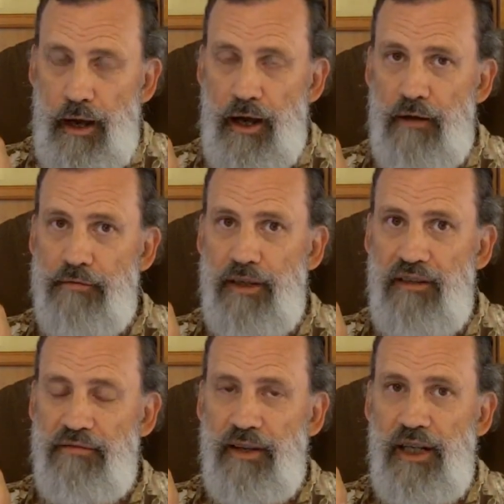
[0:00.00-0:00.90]
of
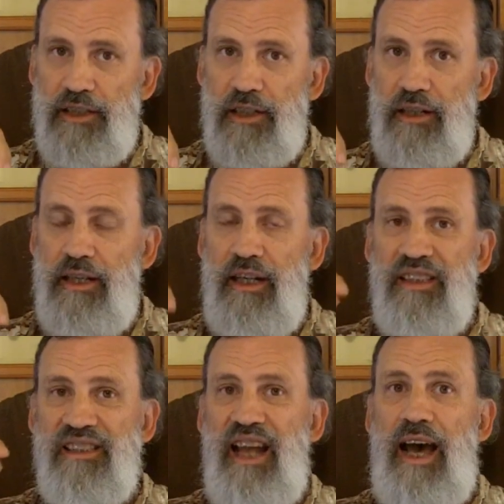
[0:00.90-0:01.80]
inflation. It
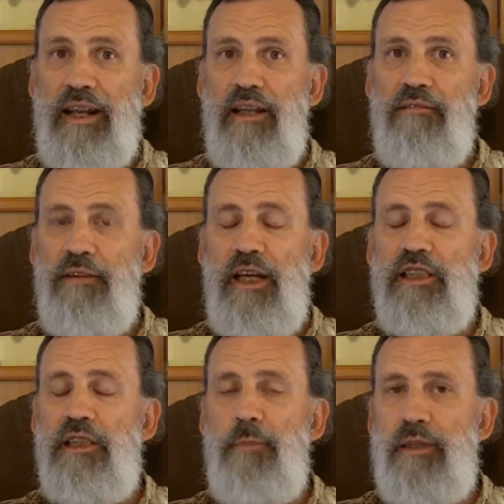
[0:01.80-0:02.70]
is not
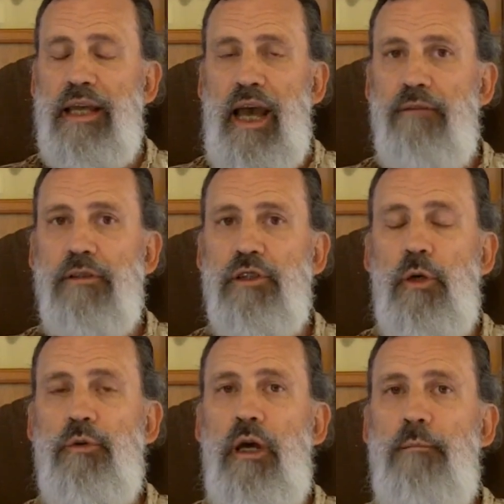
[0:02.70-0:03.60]
inflation, but they have us
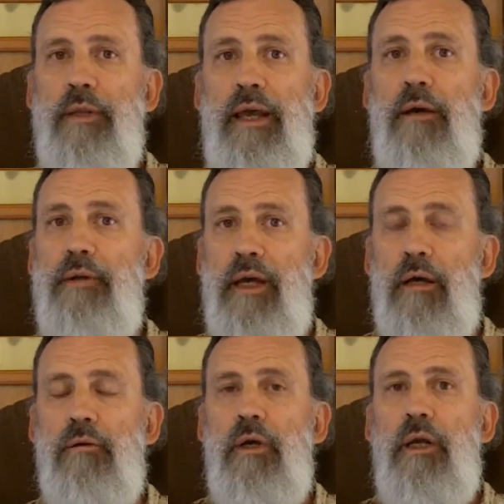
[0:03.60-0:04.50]
so dumbed down
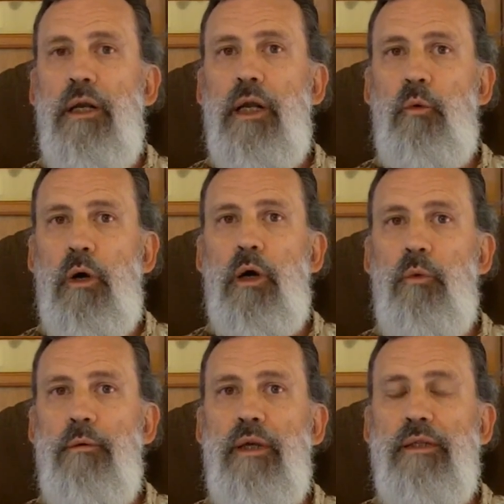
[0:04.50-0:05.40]
now to where
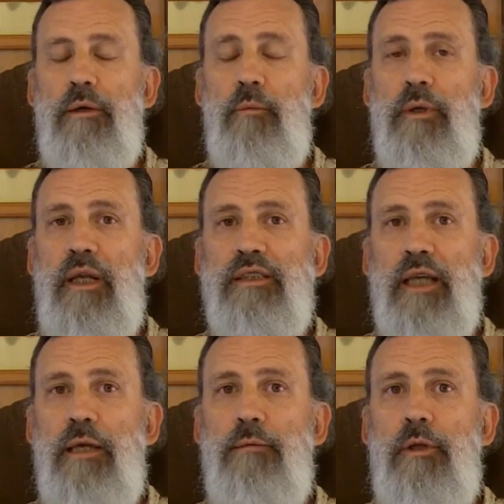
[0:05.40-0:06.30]
when they, when they
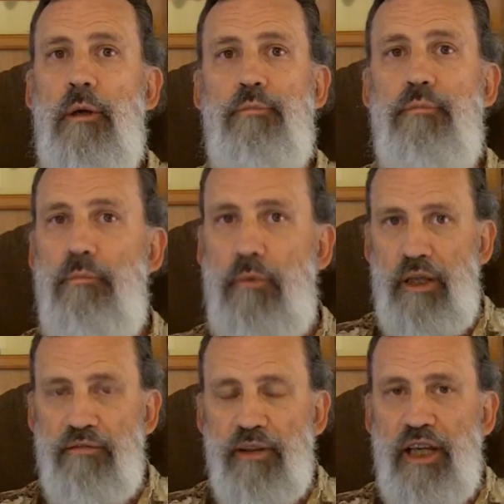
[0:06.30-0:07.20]
say, you know,
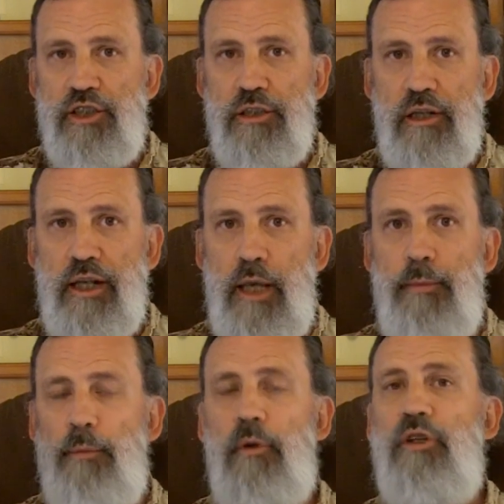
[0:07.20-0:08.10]
inflation today,
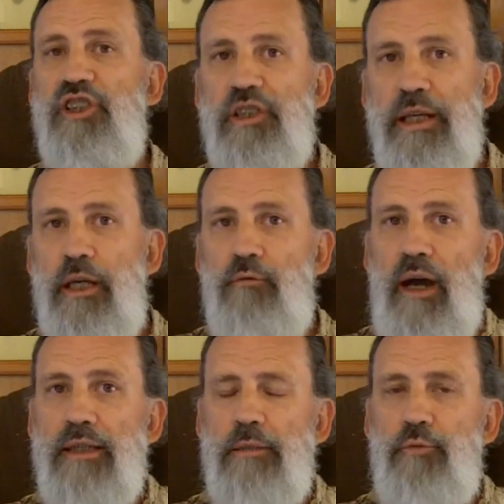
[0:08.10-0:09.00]
people are just thinking
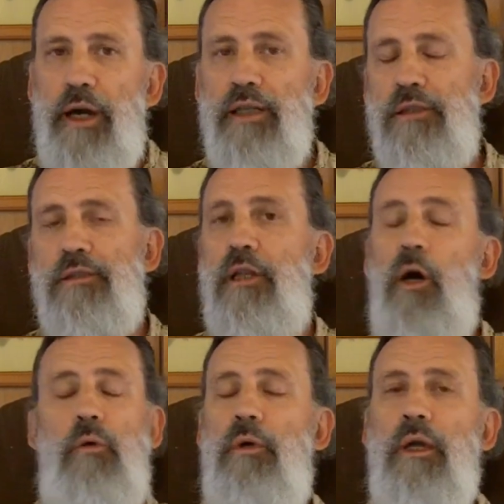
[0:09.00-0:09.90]
rising prices.
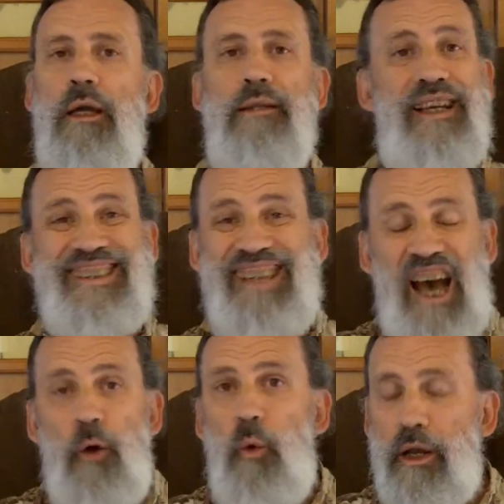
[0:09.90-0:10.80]
No, that's
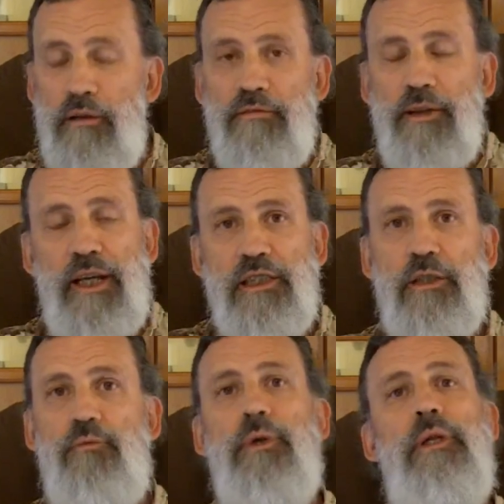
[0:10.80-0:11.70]
not what
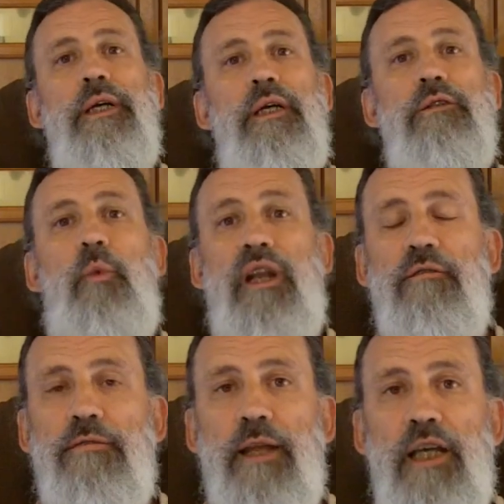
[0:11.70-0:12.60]
inflation really is. What
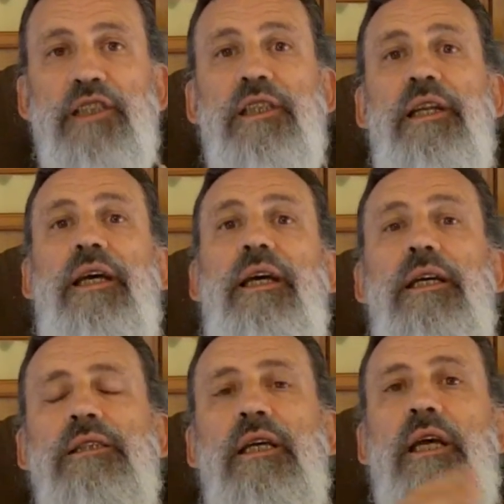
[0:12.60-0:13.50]
inflation
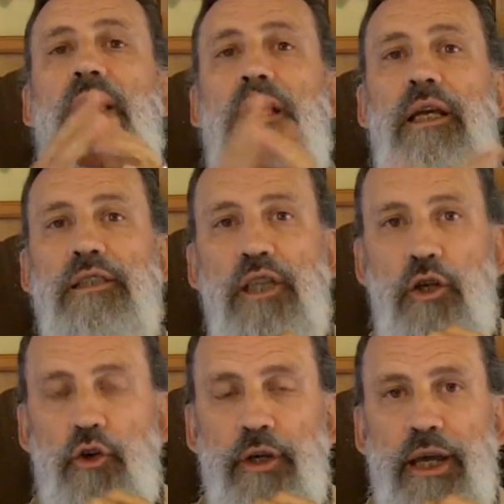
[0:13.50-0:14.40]
is, is
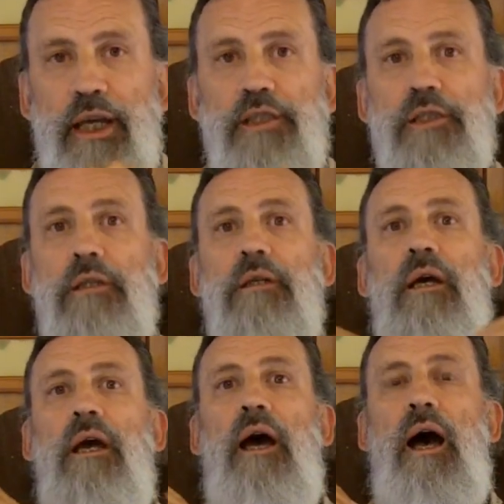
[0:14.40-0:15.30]
the creation
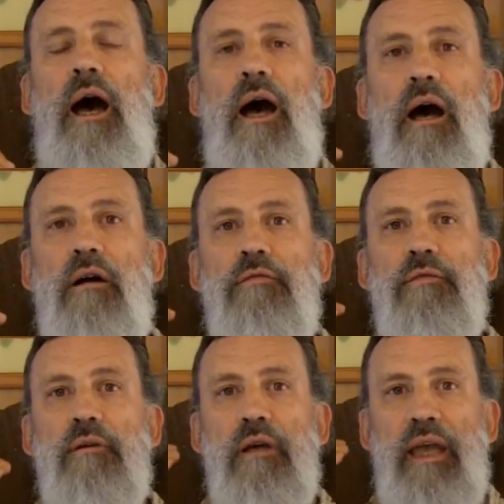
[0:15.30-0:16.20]
of
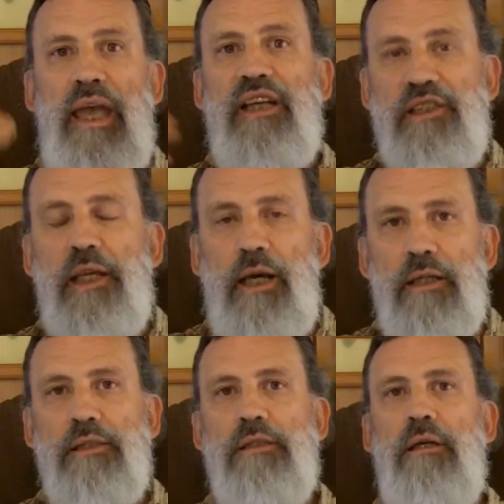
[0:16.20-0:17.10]

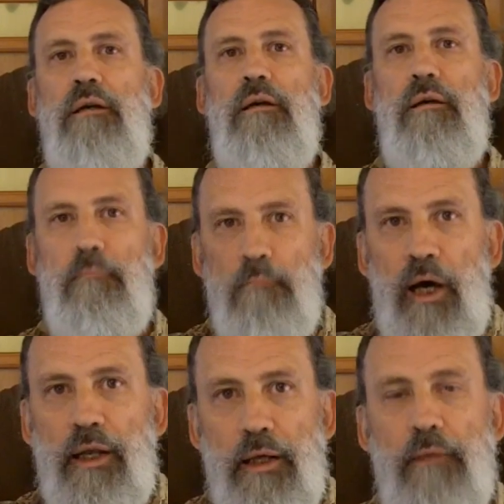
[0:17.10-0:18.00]
excess
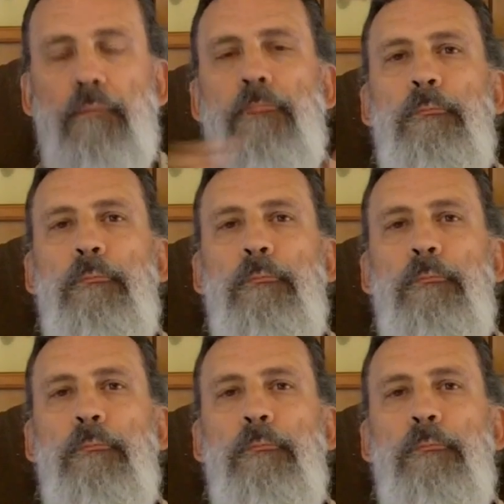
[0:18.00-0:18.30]
money.